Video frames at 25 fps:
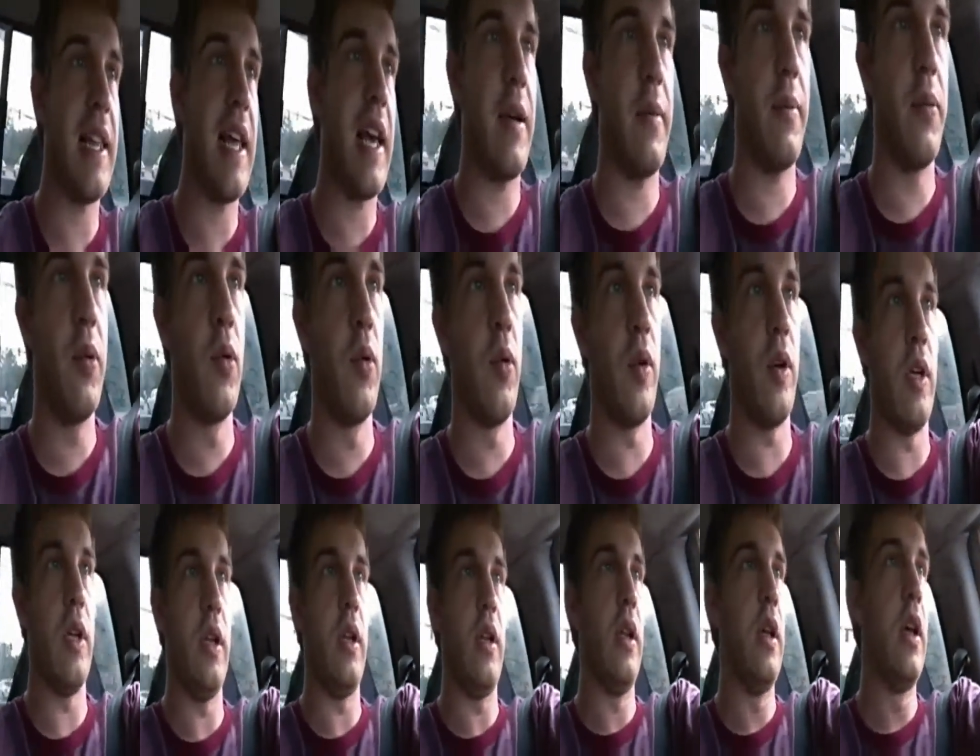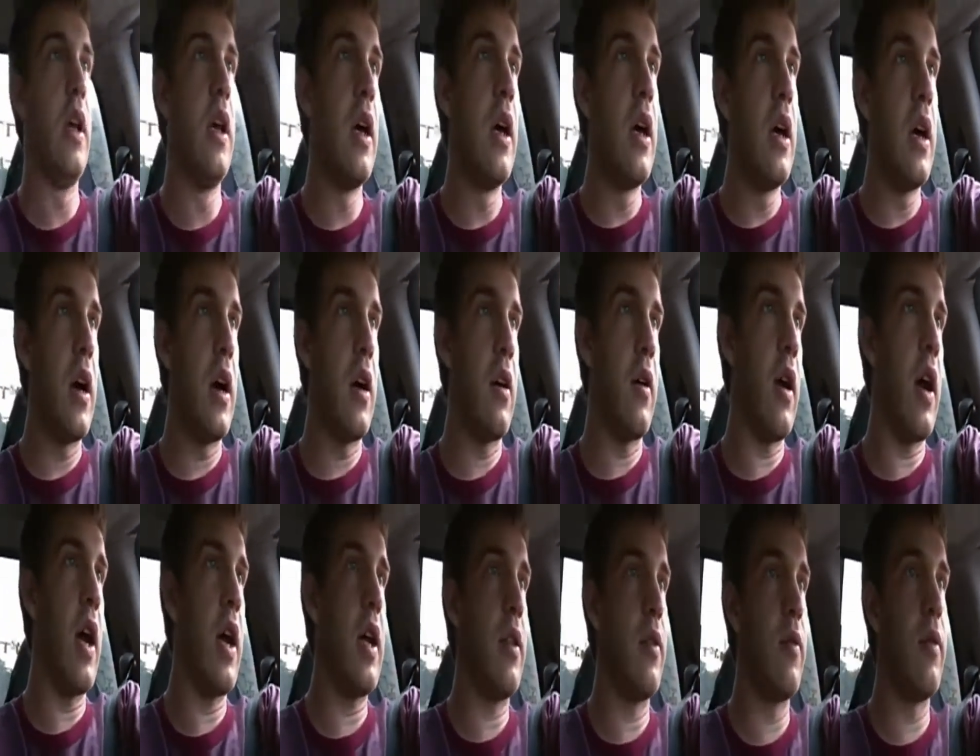at that point.
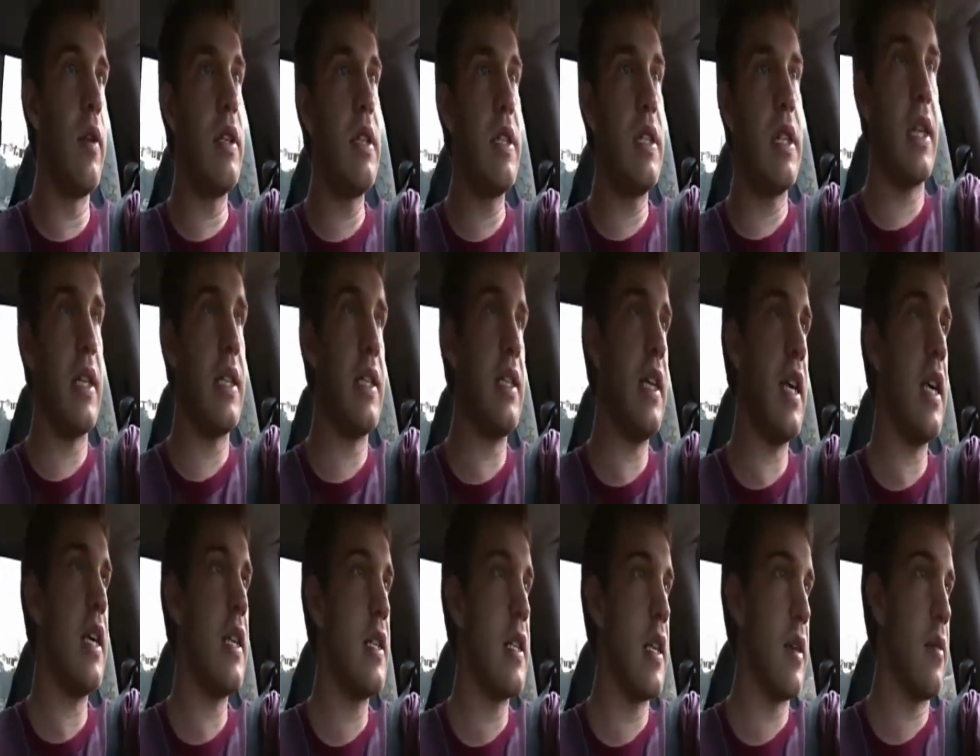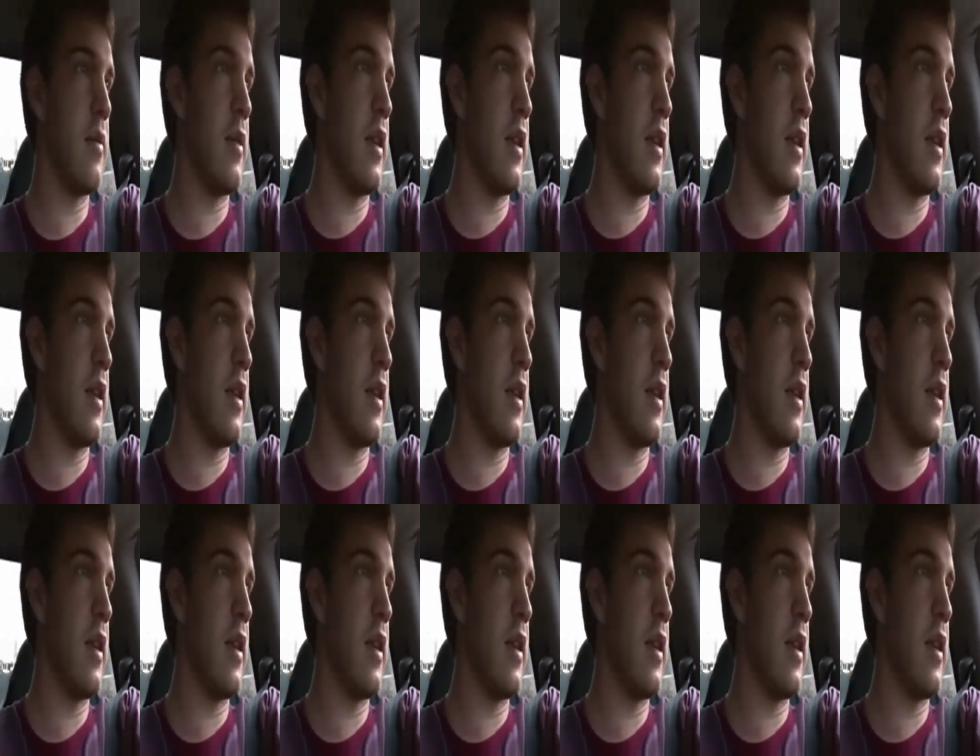All right, and the reason I say